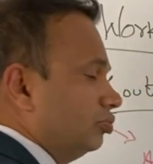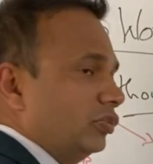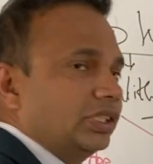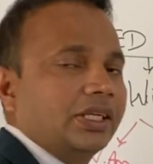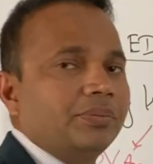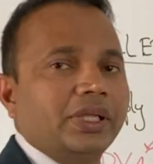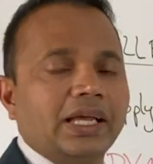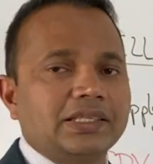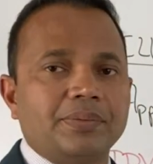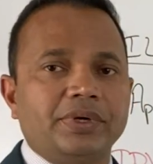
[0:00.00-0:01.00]
The same thing
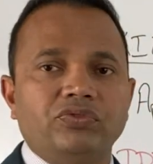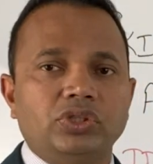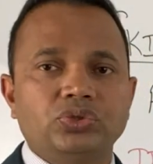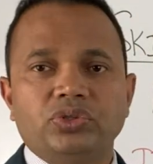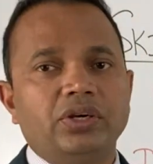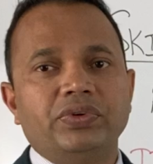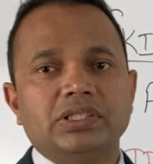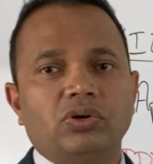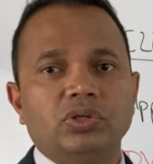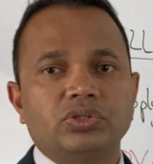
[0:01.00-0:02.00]
has happened for the student
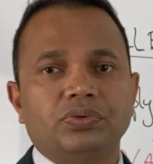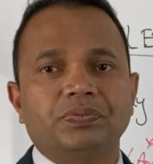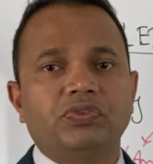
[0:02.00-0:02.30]
visa also.